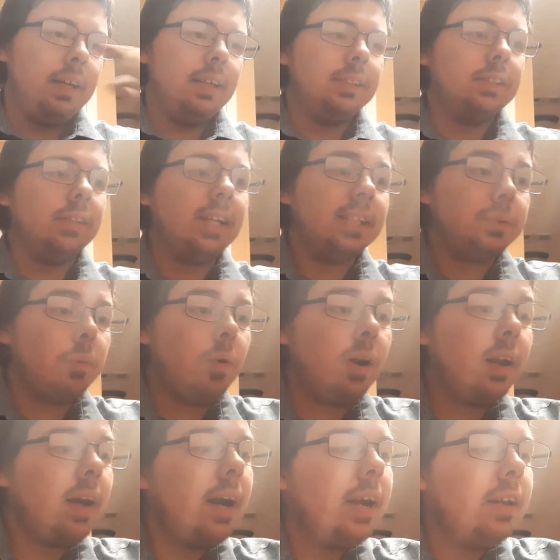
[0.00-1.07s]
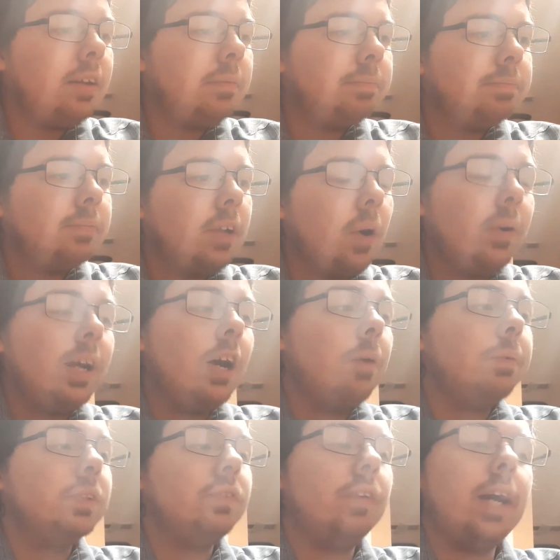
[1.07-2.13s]
So that's one item. Oh yeah, I
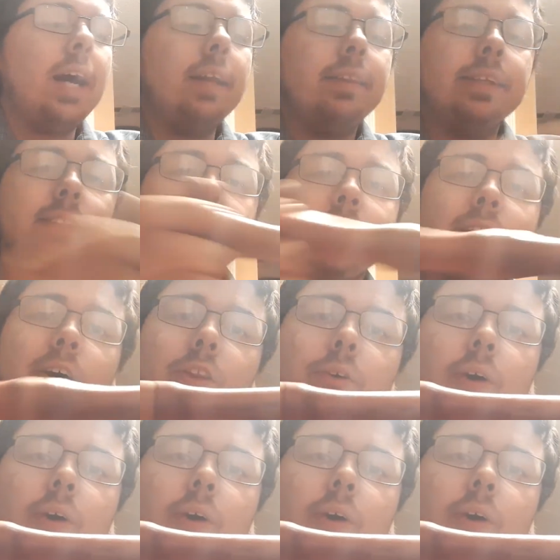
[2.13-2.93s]
almost forgot. This is another